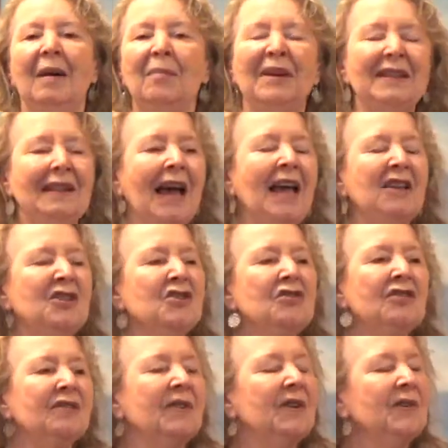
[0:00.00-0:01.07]
but that
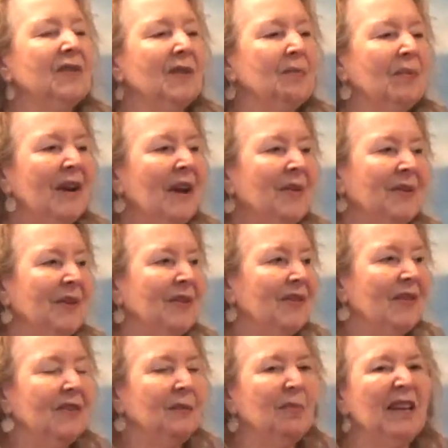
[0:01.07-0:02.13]
universal
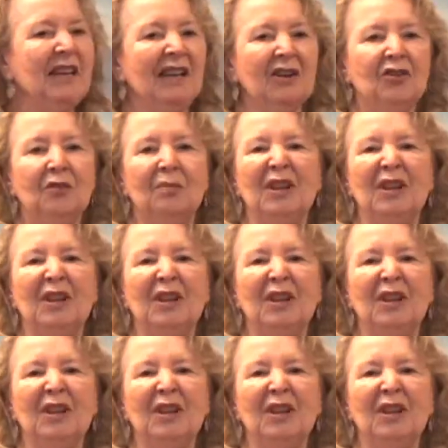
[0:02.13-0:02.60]
presence is speaking to